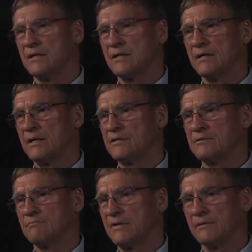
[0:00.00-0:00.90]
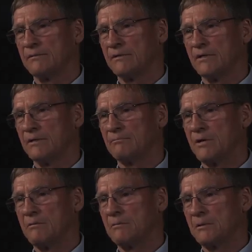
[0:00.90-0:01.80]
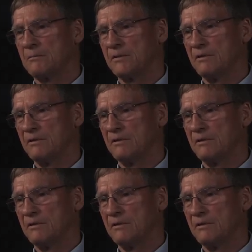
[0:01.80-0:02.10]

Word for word: Uh, as the probably